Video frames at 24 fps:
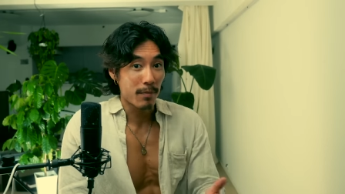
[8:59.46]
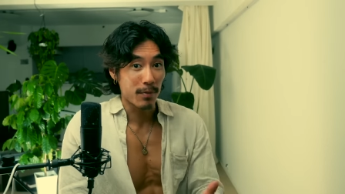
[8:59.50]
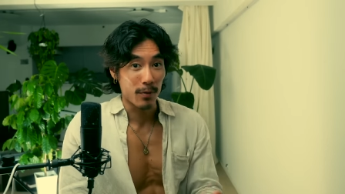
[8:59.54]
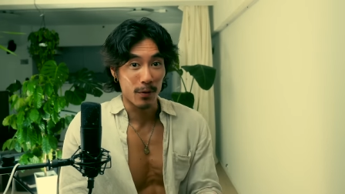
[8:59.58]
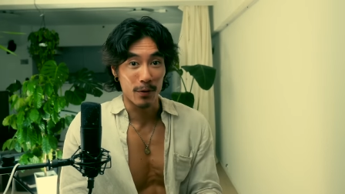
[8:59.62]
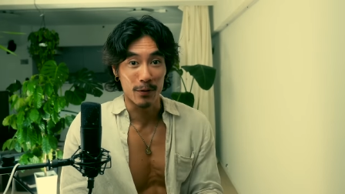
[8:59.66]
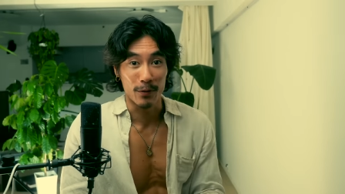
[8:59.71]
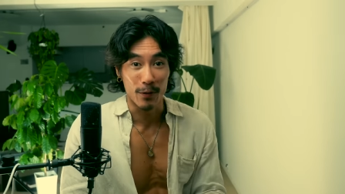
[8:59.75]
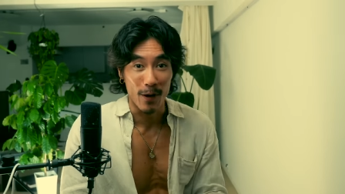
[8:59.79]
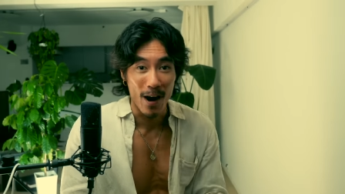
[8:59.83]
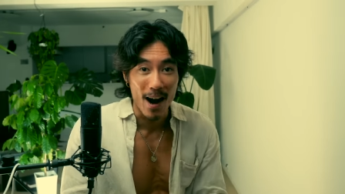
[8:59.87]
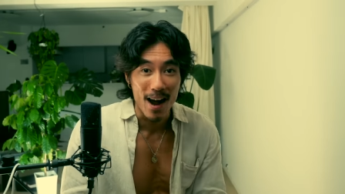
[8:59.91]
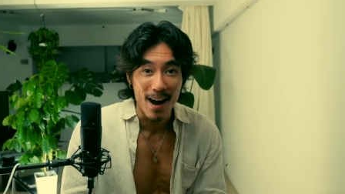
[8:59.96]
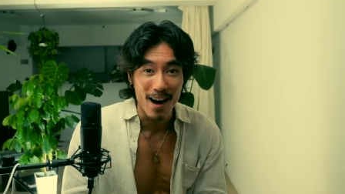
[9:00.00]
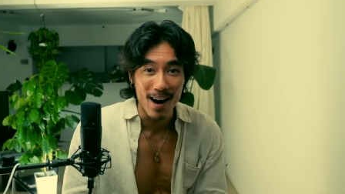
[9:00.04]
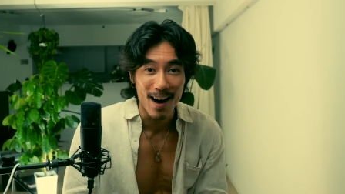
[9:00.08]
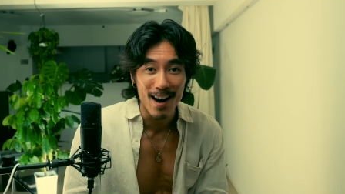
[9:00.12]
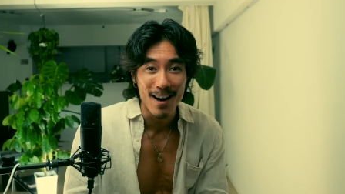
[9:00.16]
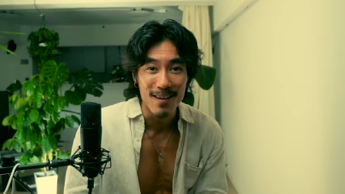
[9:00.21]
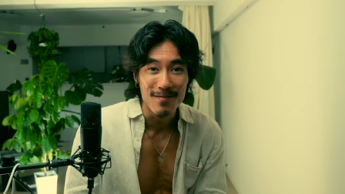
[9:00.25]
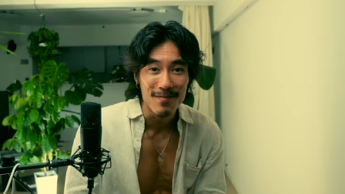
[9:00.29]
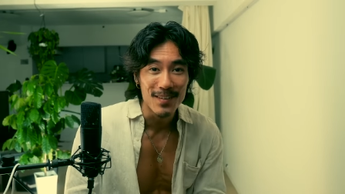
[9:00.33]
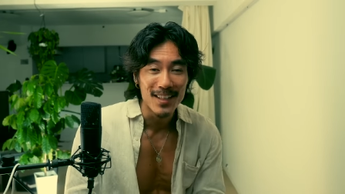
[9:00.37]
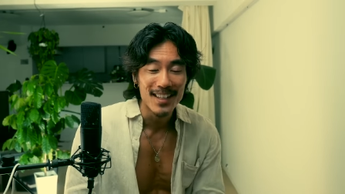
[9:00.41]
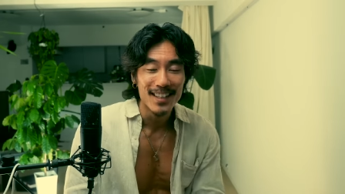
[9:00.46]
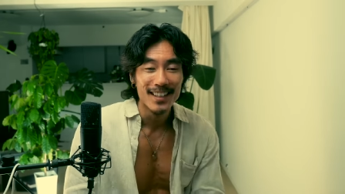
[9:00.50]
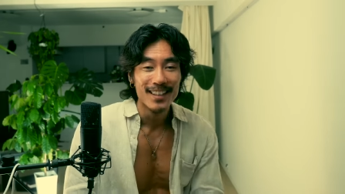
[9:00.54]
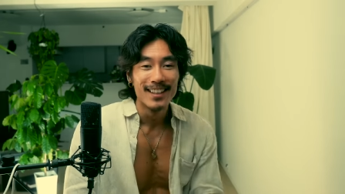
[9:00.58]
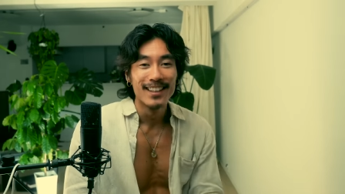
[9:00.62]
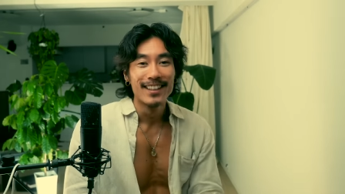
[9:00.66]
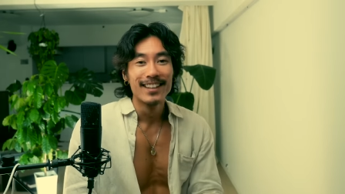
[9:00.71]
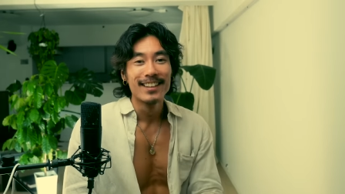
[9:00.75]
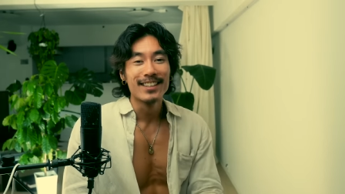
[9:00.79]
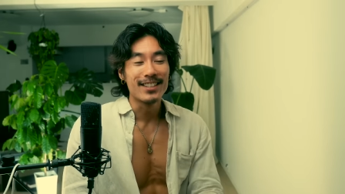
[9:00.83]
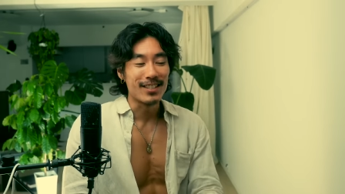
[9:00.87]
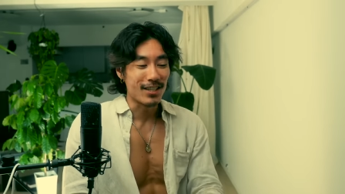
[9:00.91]
program
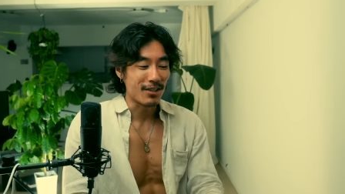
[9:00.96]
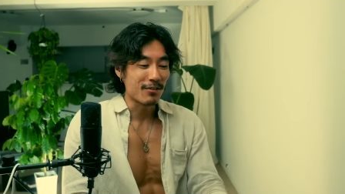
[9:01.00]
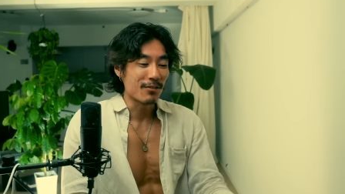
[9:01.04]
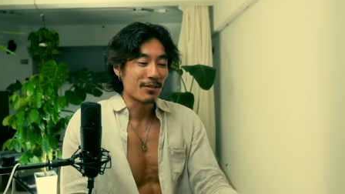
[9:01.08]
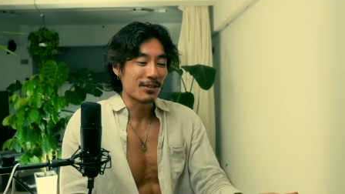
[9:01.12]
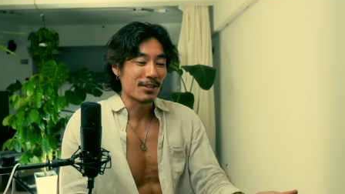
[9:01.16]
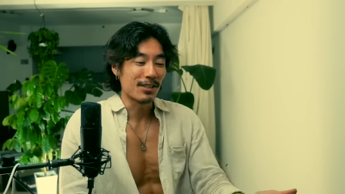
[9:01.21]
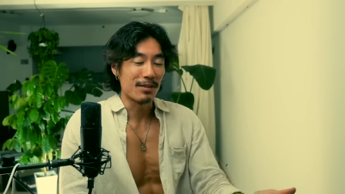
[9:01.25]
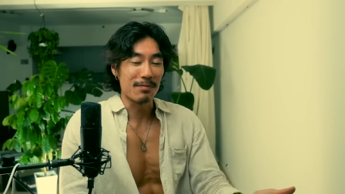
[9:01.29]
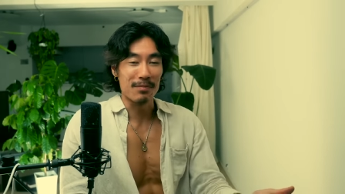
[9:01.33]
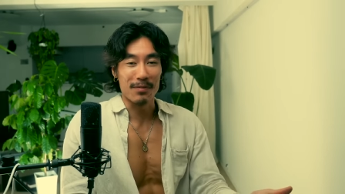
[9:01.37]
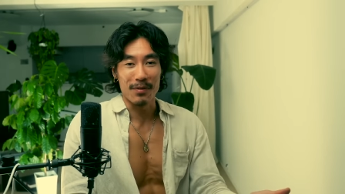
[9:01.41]
she was in a